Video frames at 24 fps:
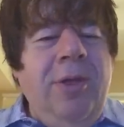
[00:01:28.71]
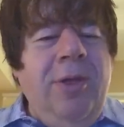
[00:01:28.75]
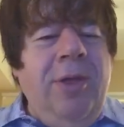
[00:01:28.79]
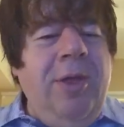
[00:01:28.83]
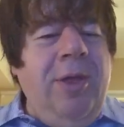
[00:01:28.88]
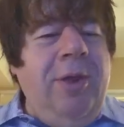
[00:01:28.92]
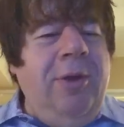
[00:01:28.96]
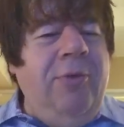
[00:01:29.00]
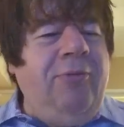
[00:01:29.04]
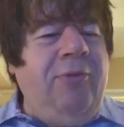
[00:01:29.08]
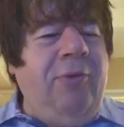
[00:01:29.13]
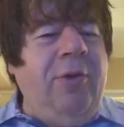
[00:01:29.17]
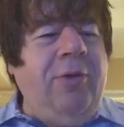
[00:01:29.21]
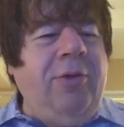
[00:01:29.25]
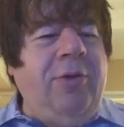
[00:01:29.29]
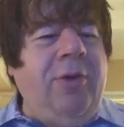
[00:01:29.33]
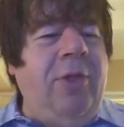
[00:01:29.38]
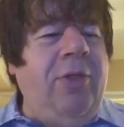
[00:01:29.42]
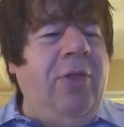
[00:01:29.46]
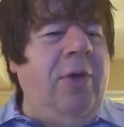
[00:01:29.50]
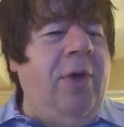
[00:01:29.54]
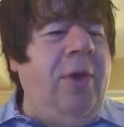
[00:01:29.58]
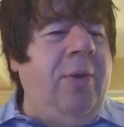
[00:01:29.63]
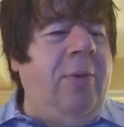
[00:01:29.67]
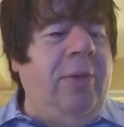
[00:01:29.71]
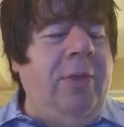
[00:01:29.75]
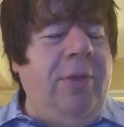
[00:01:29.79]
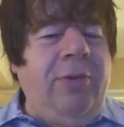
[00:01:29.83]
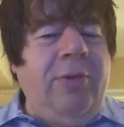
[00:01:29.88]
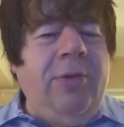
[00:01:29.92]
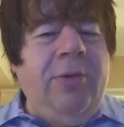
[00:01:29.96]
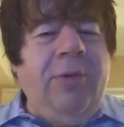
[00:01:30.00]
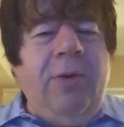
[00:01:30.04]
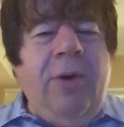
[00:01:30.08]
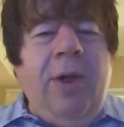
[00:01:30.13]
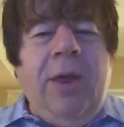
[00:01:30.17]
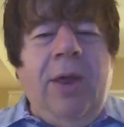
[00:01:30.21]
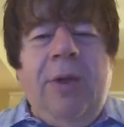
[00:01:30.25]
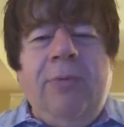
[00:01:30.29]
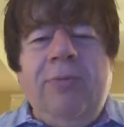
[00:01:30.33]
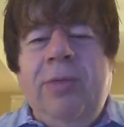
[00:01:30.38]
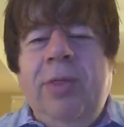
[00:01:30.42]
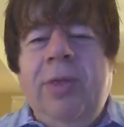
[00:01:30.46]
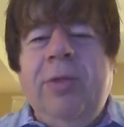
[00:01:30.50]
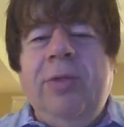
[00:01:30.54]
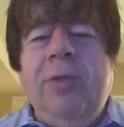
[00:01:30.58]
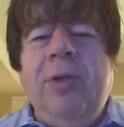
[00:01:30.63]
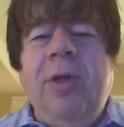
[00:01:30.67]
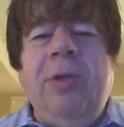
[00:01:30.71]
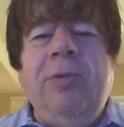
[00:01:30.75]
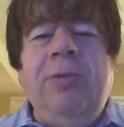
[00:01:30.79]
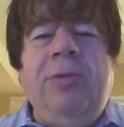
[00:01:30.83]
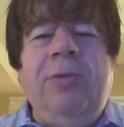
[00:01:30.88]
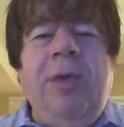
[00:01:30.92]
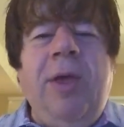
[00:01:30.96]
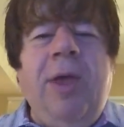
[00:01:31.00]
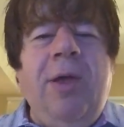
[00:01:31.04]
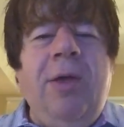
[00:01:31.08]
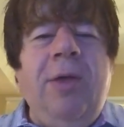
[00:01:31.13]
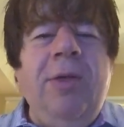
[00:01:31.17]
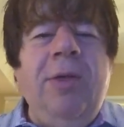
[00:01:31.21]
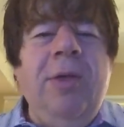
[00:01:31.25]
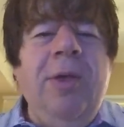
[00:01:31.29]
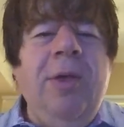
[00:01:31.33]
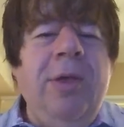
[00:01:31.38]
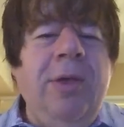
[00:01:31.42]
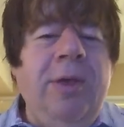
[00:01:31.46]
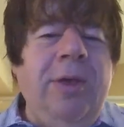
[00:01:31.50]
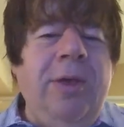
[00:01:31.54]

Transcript: And at first I thought, well, this is great. Everything's on sale.